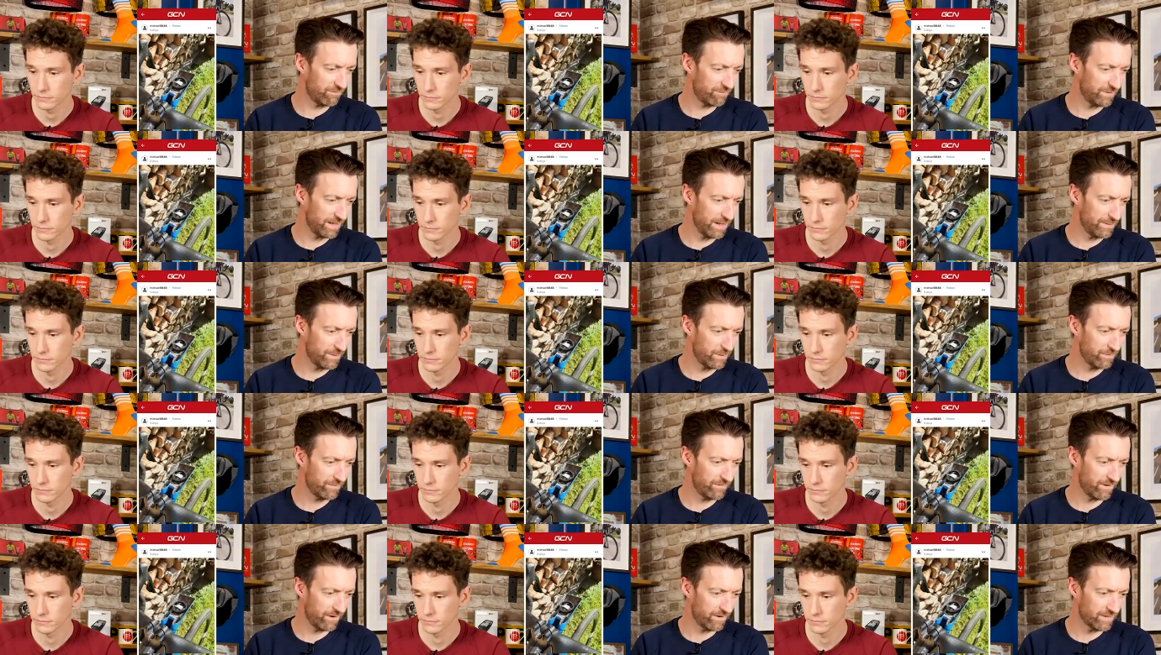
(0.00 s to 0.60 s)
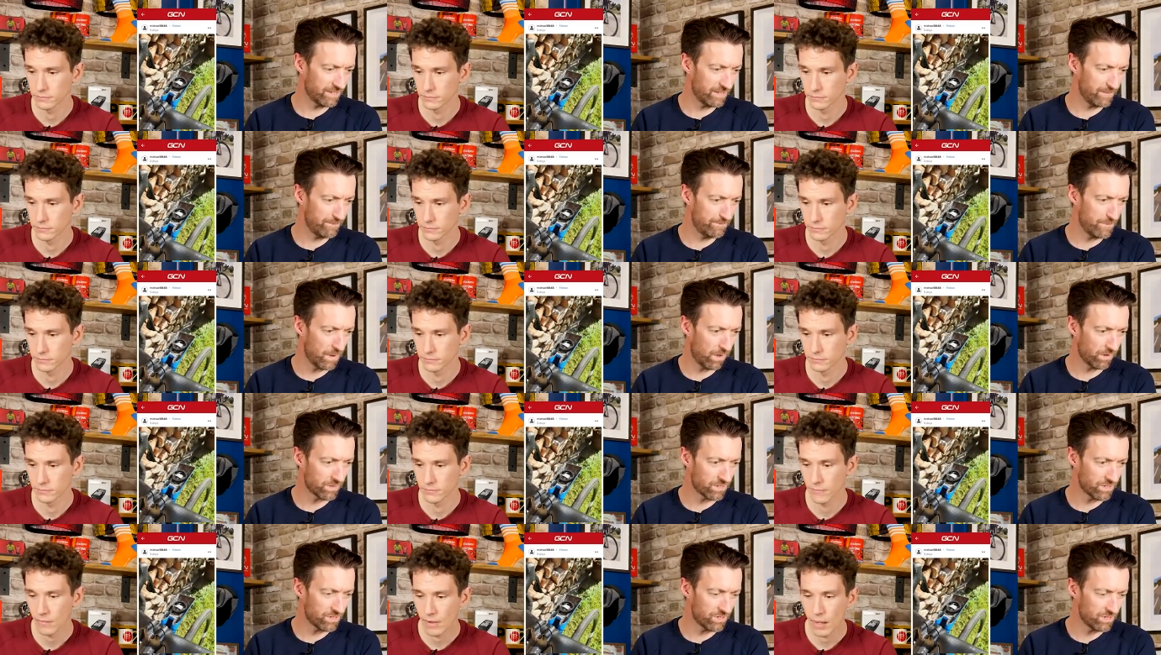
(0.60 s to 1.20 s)
Speaker 1: of people
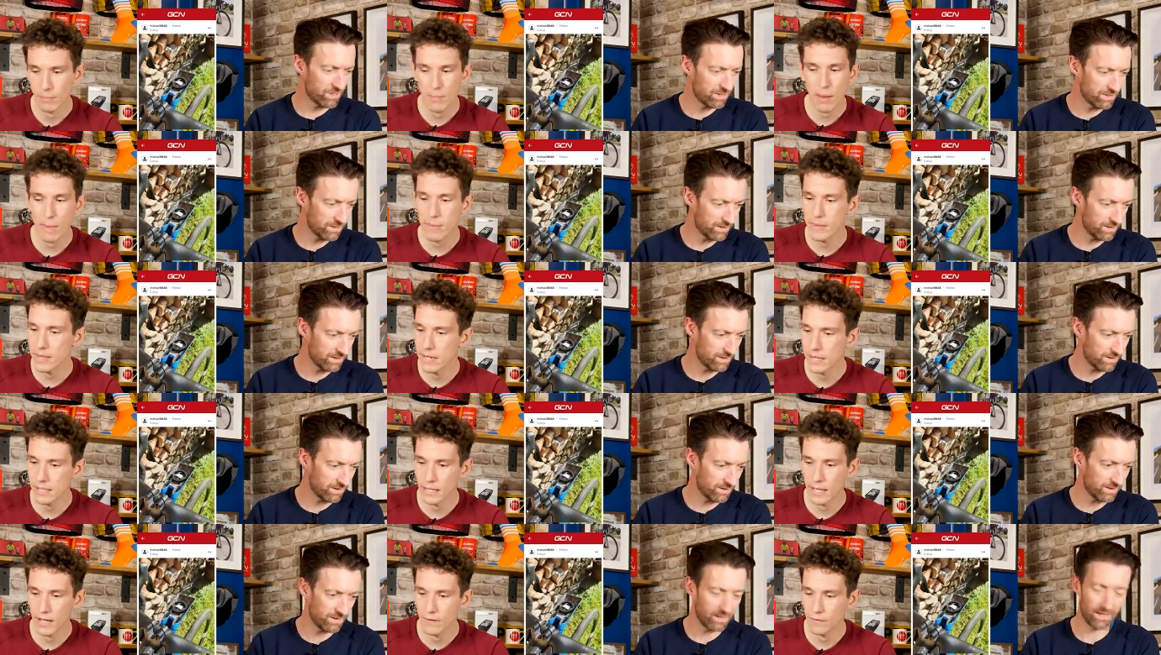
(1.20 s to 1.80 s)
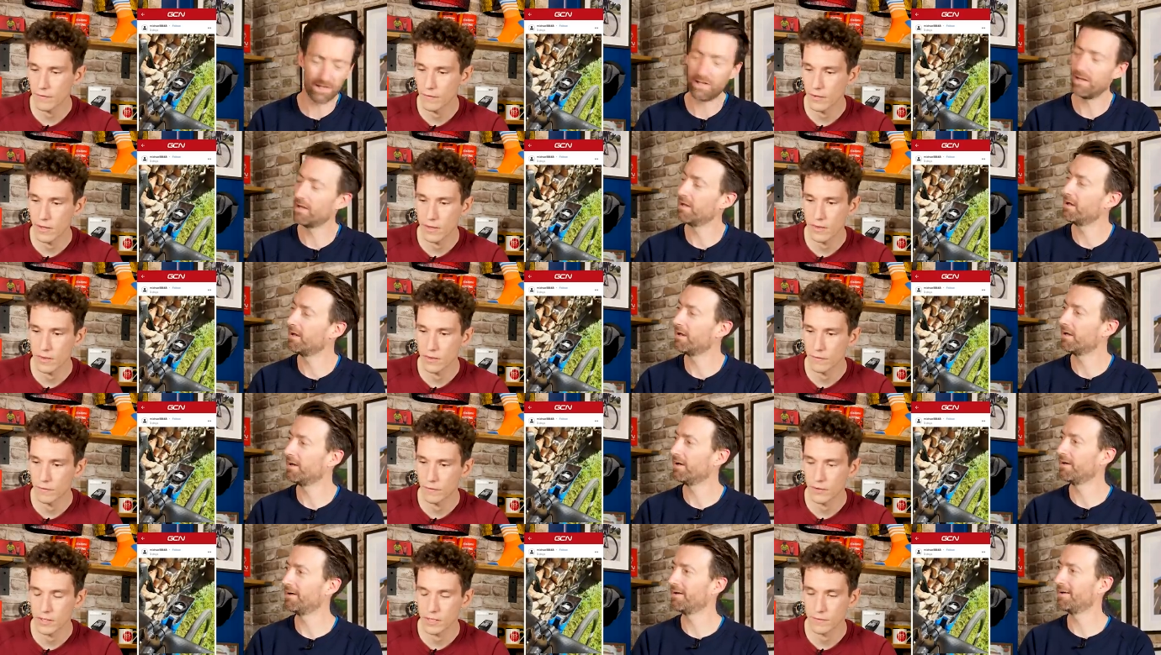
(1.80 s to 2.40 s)
voted bodge. Maybe they didn't get
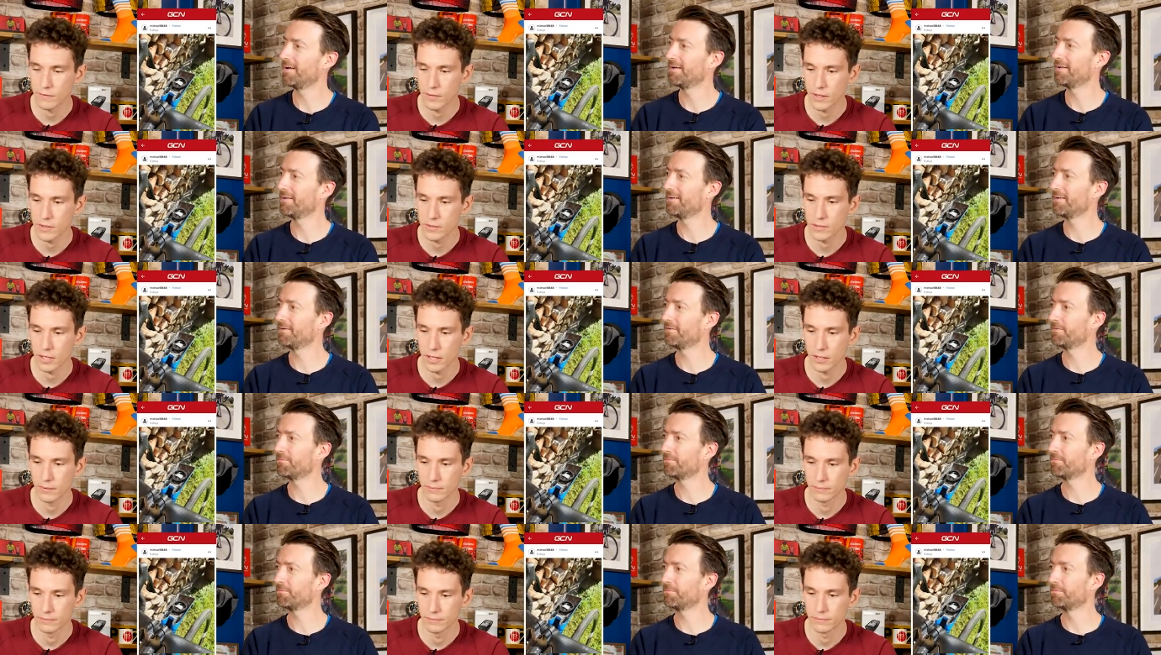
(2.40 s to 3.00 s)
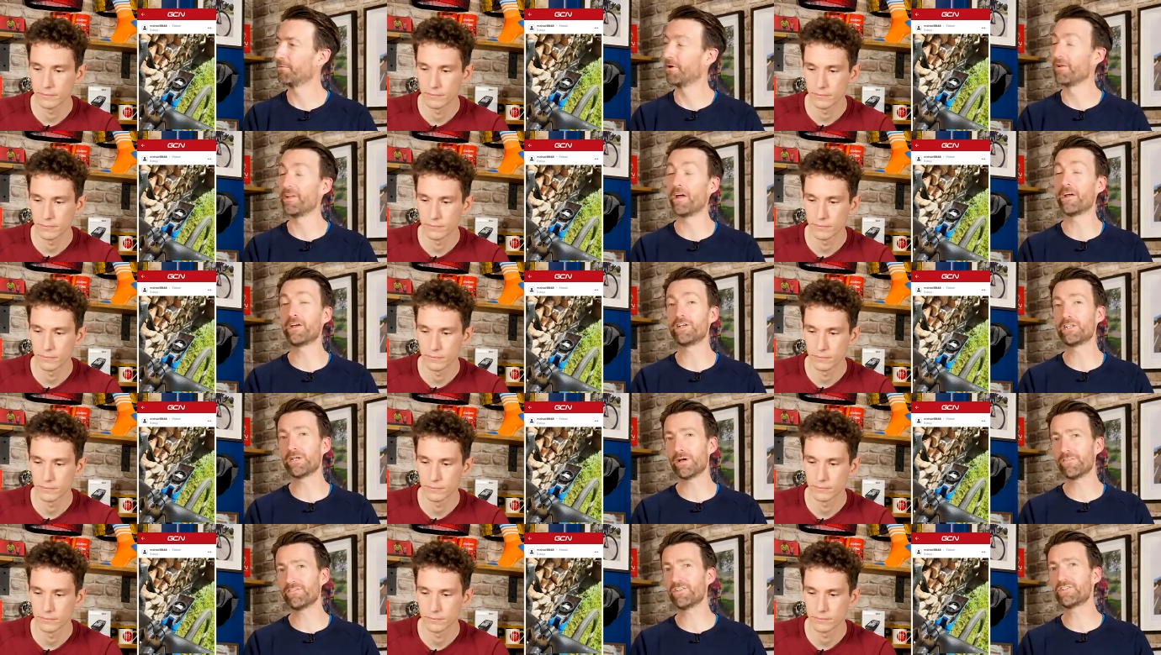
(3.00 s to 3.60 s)
further than the first photo. Well,
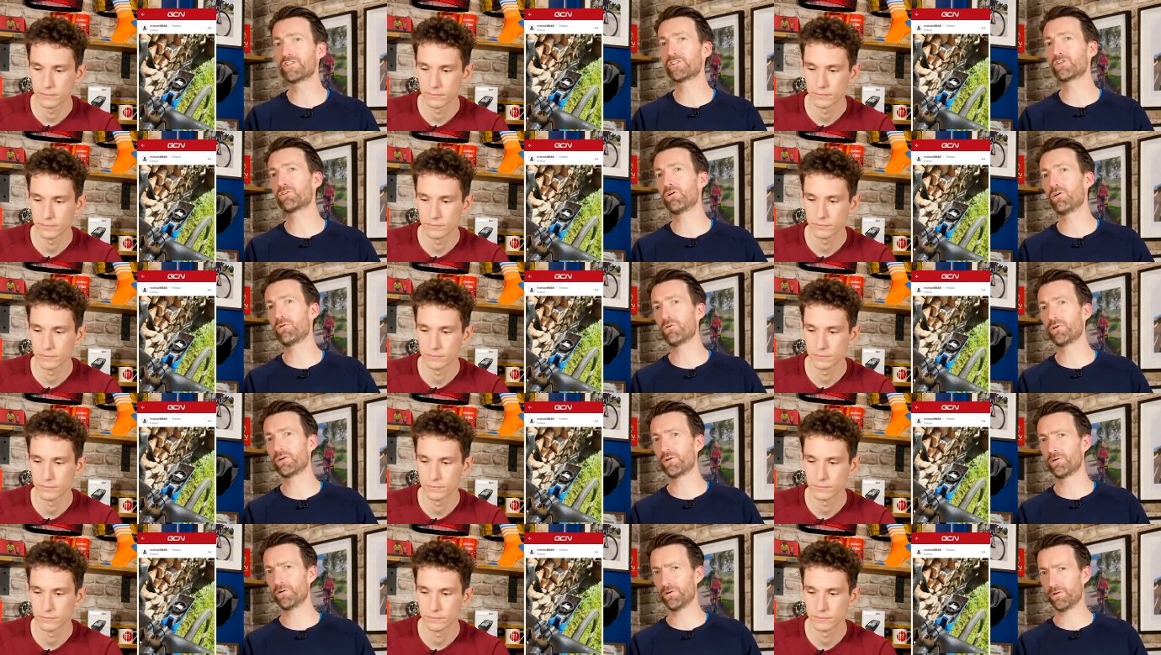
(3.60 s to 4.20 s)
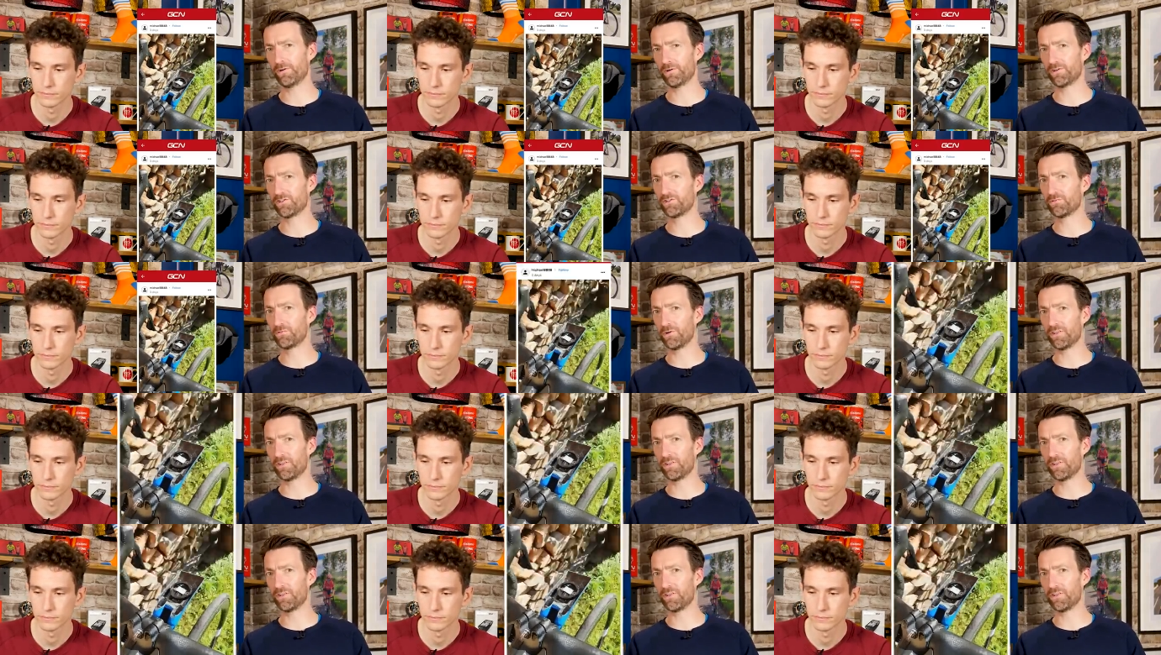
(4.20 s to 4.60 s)
no, you do have to scroll across